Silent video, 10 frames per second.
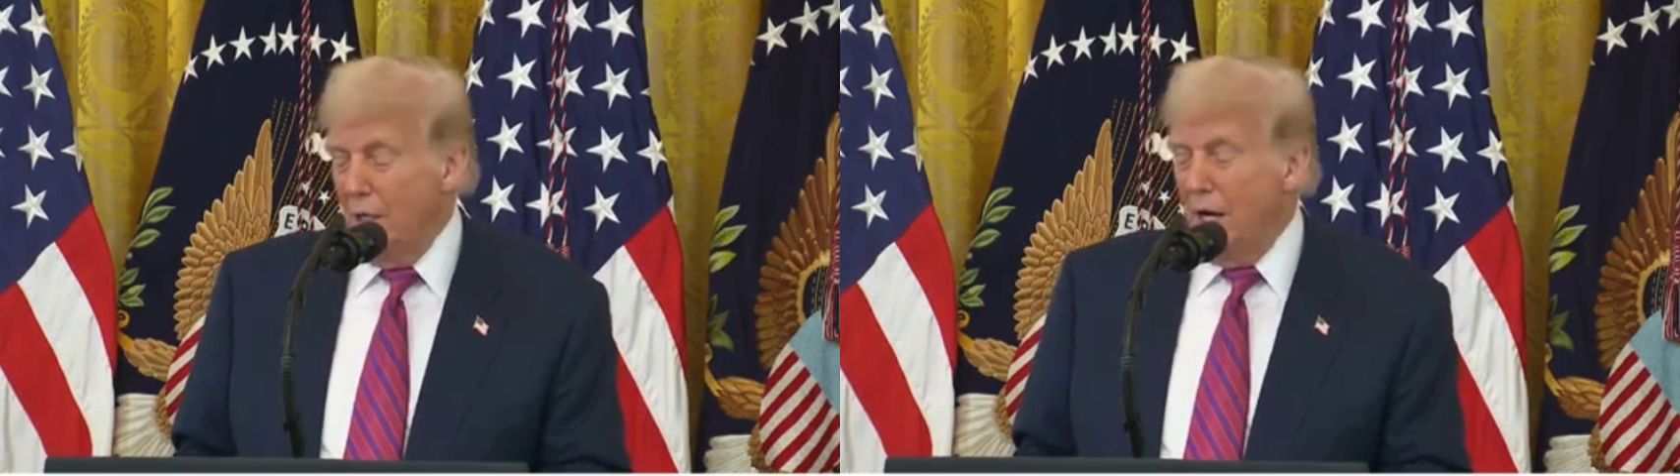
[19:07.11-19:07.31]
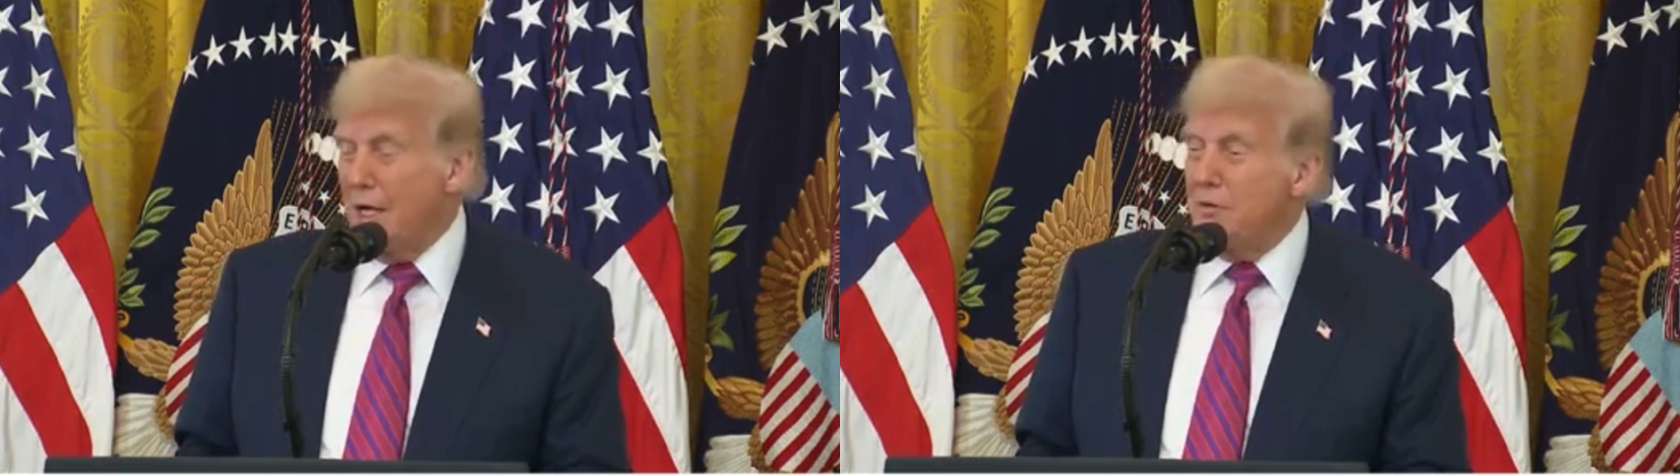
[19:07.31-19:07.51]

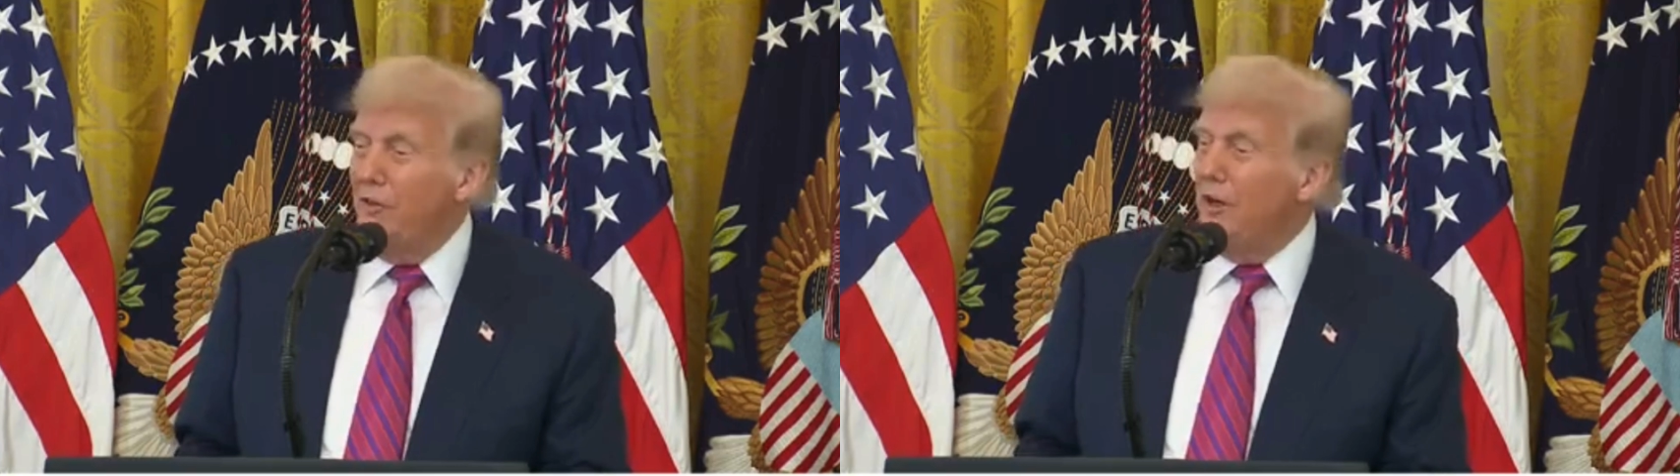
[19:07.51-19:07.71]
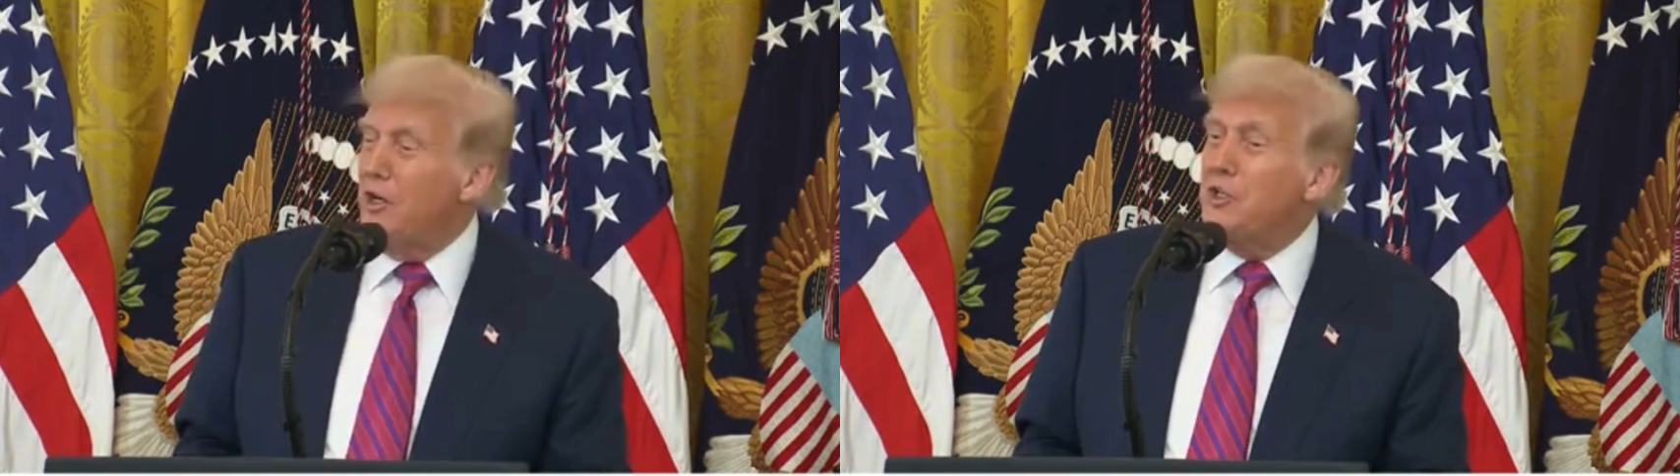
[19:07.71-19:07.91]
I
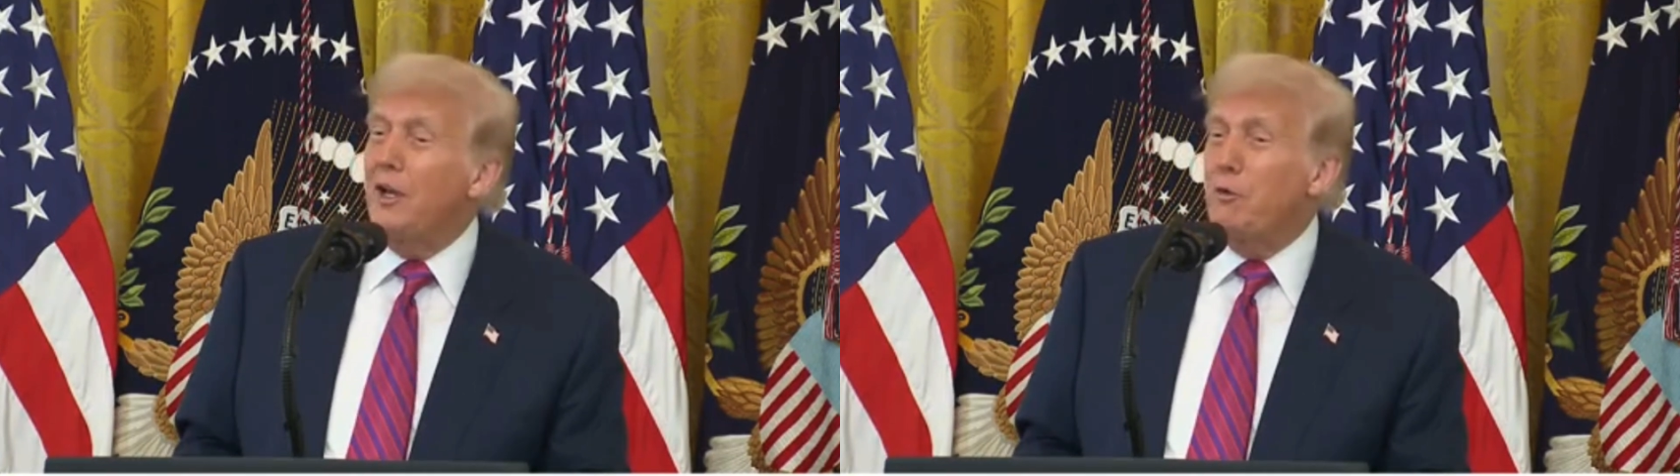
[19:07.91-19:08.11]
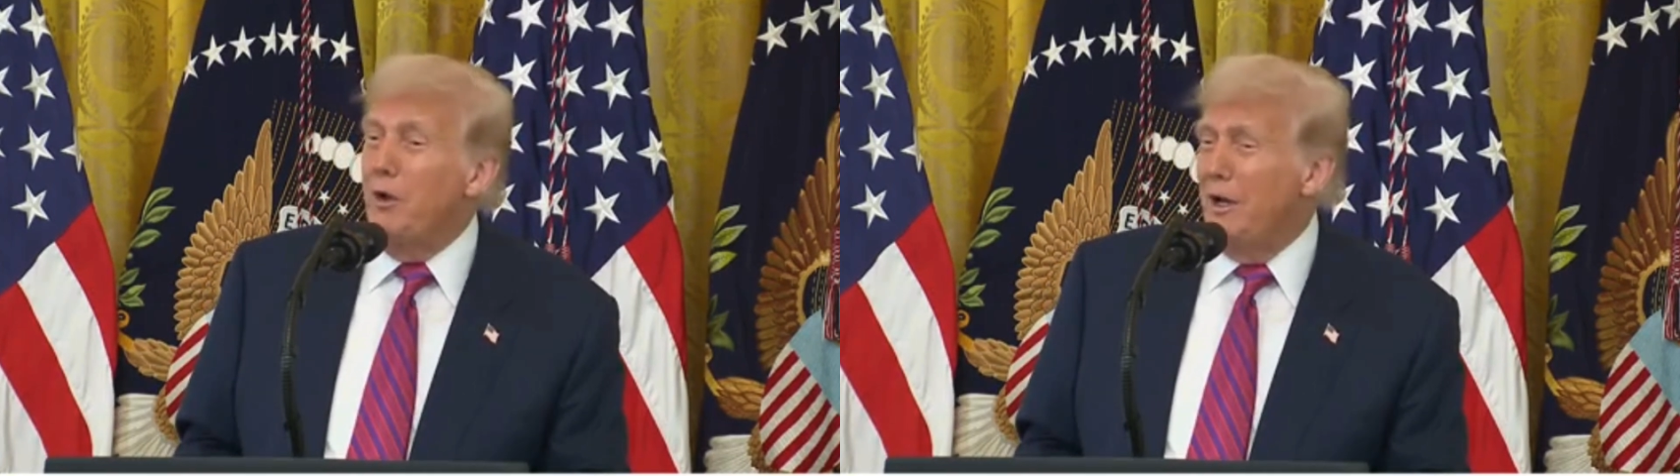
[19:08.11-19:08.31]
finished,
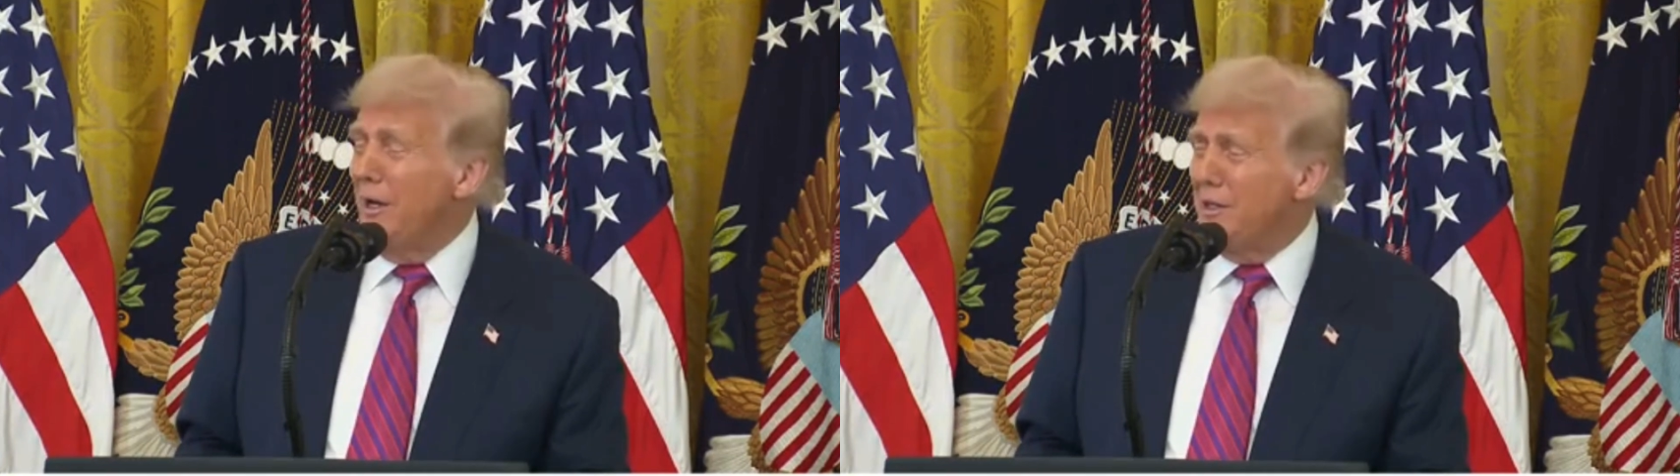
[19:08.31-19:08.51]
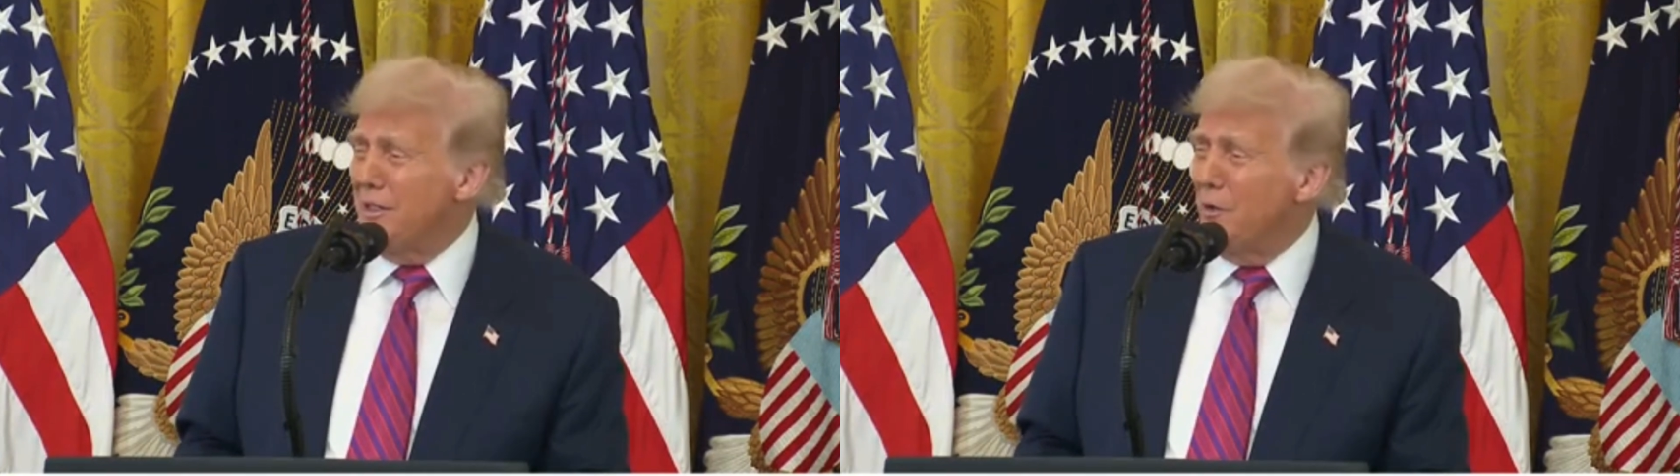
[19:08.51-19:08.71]
and
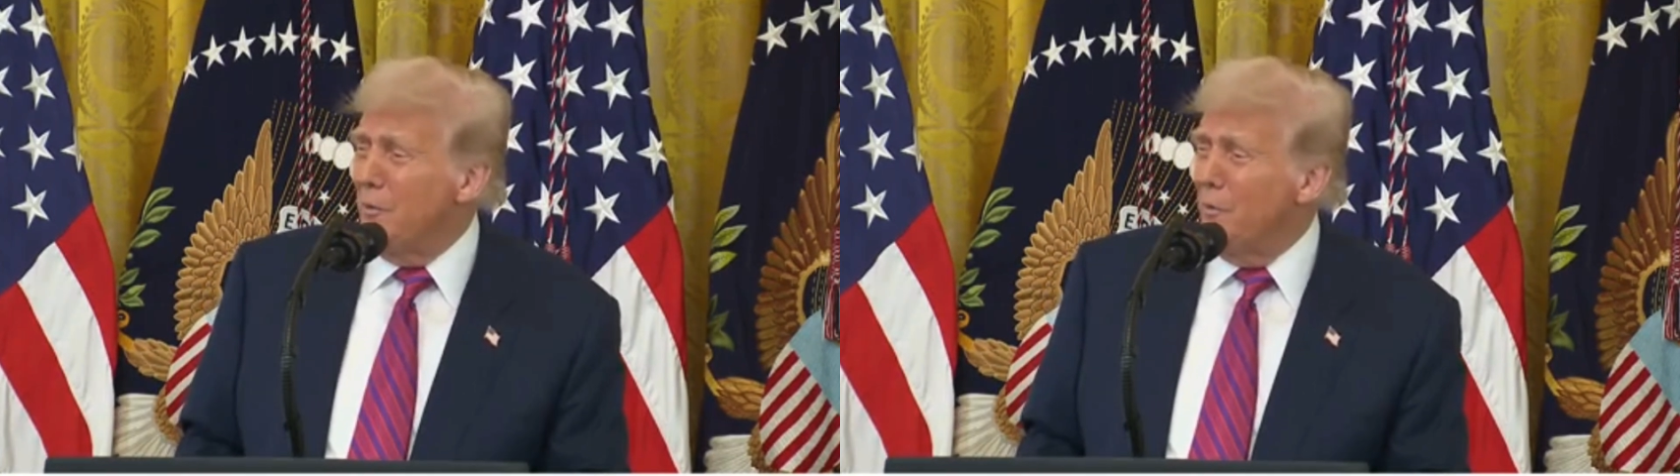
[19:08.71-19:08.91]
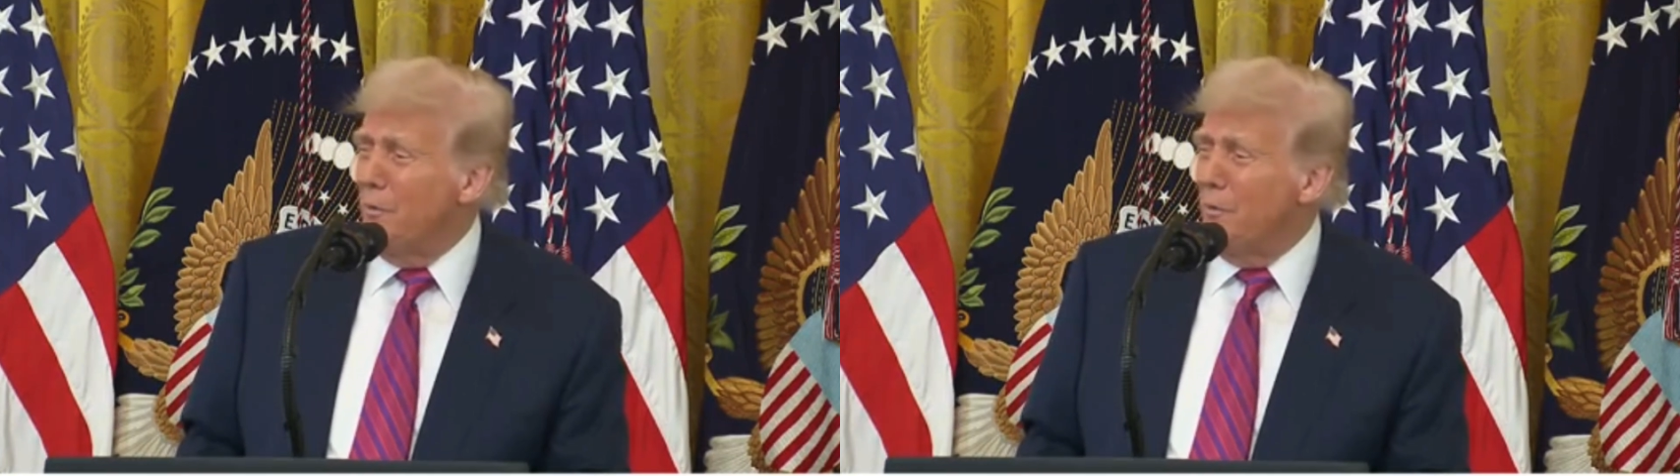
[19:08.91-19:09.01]
I said,